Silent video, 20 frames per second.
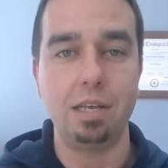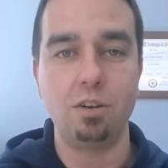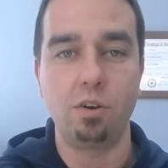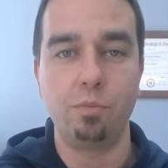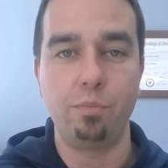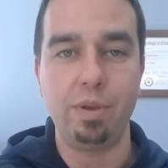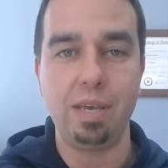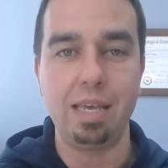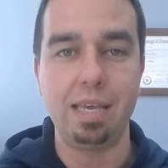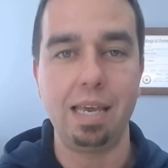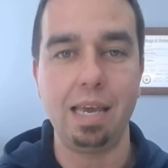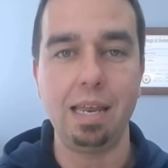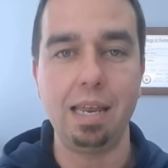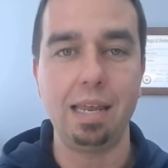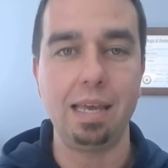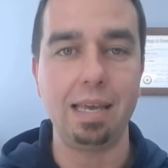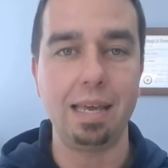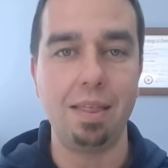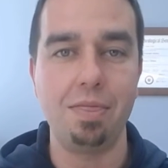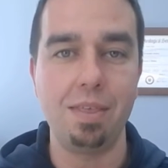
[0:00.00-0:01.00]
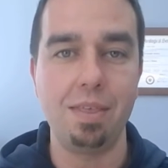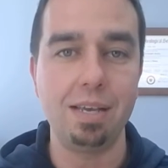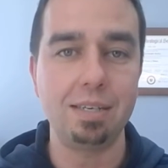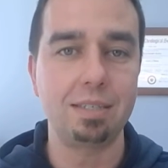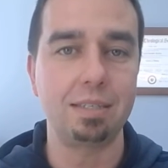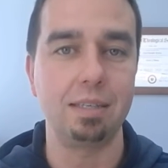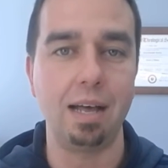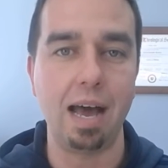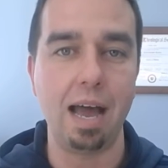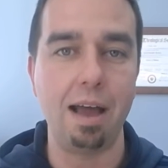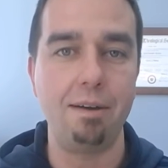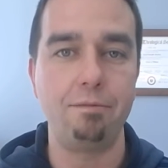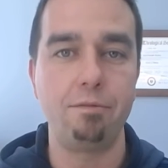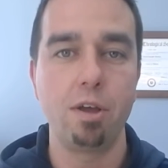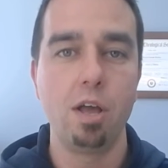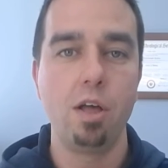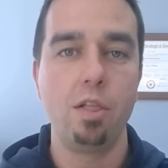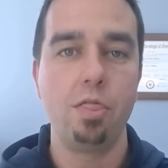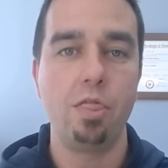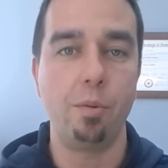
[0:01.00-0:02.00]
And you're beginning in this life
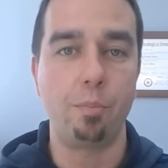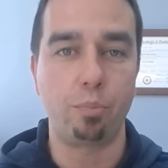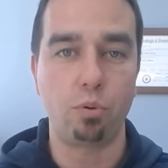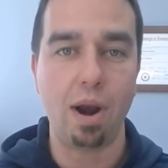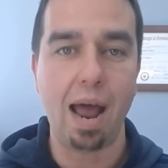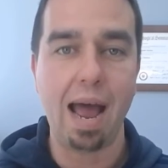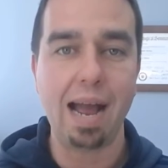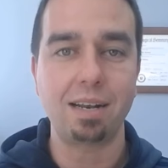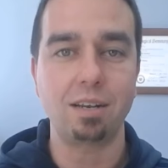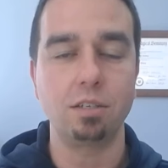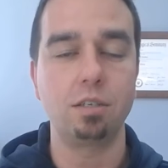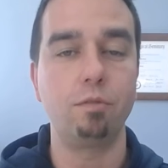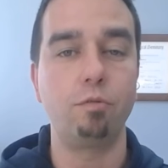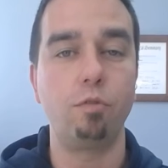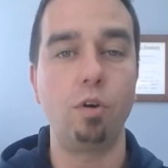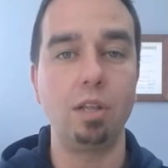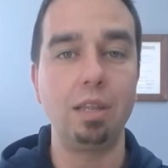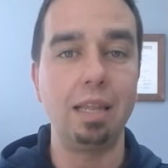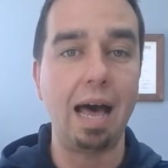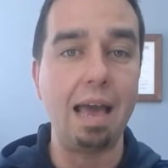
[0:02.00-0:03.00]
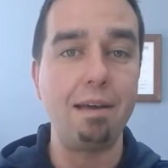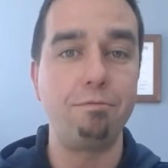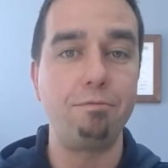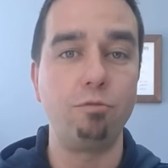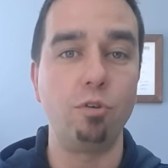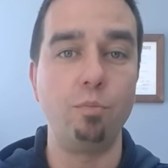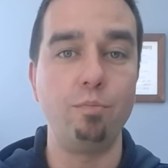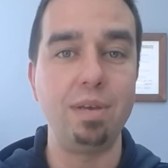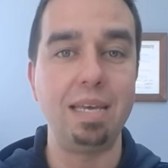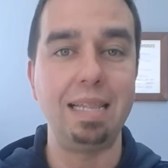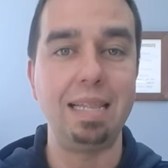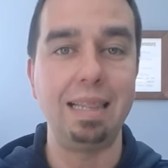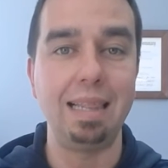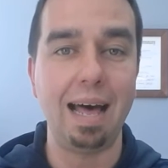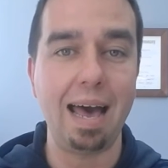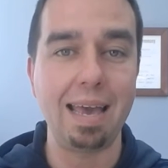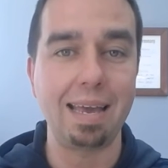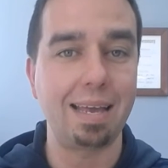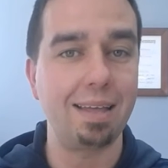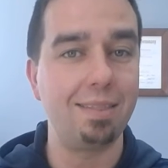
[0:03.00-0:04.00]
the practice of what life will be
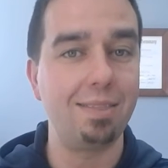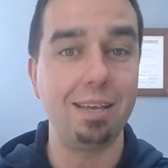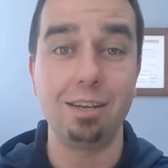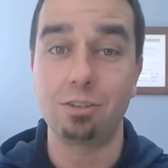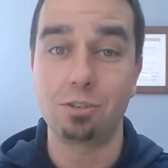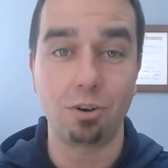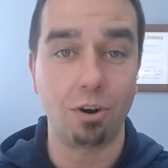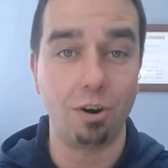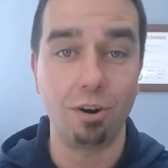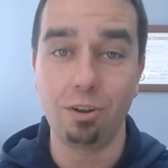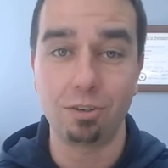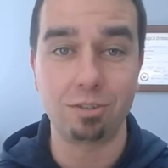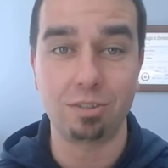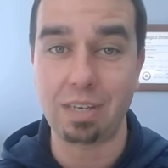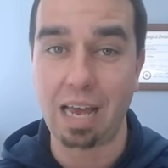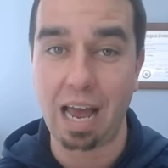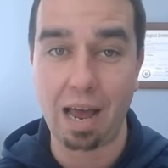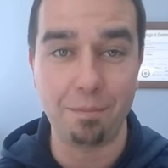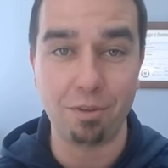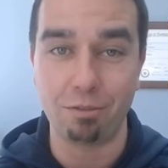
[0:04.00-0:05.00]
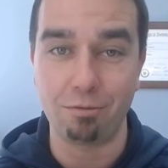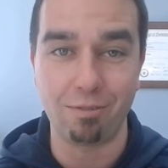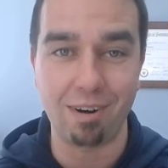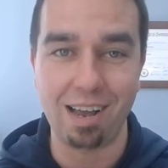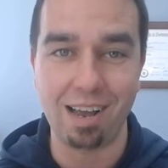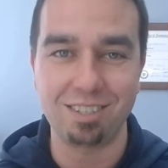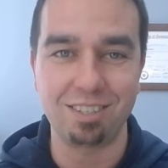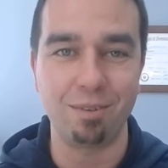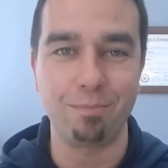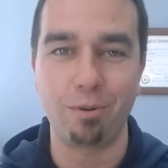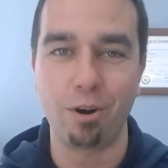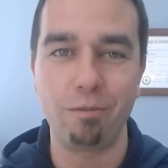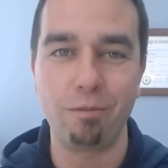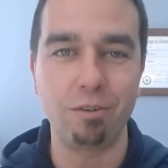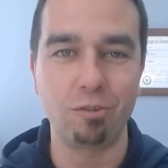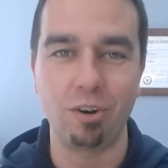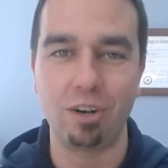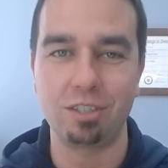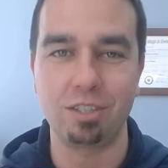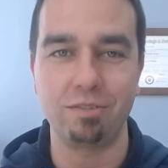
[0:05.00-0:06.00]
like in the eternal Sabbath rest, the
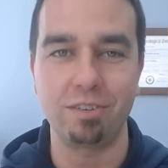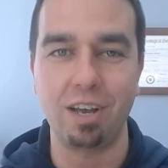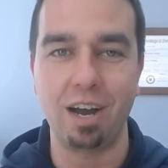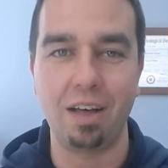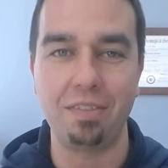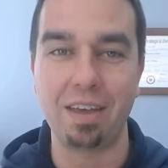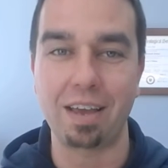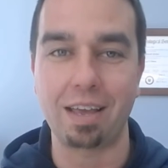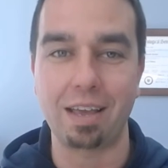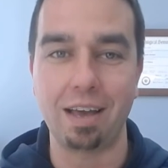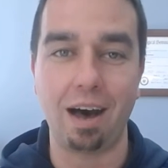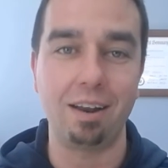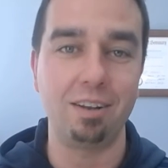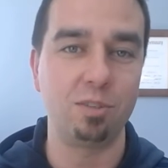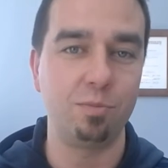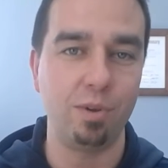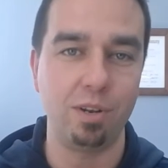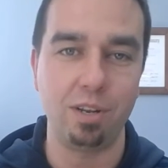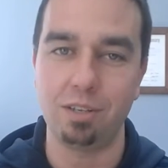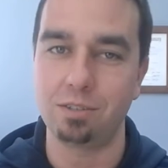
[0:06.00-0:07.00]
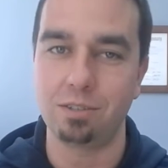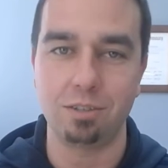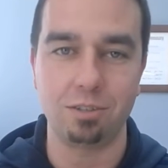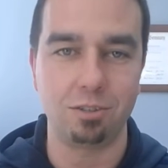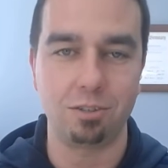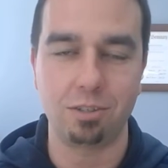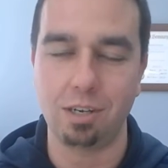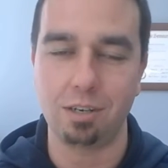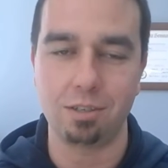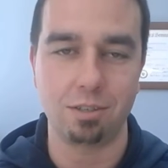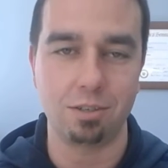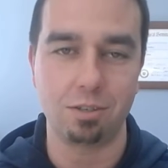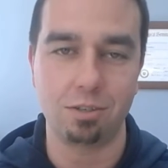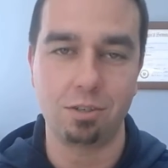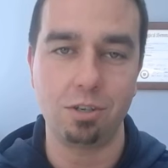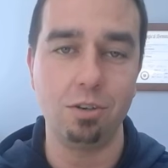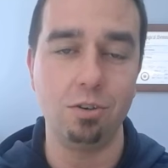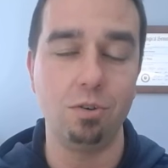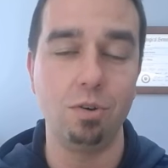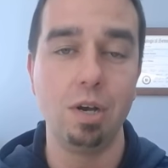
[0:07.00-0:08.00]
perfect rest of God that God has been in since Genesis
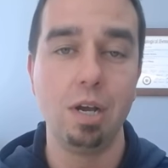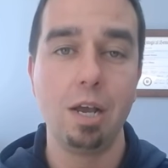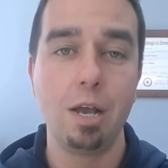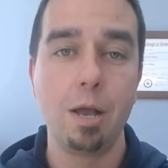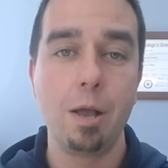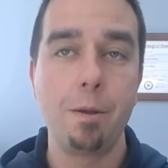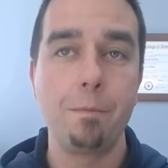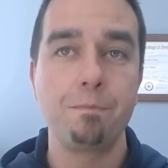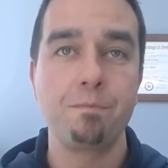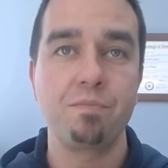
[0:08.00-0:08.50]
2,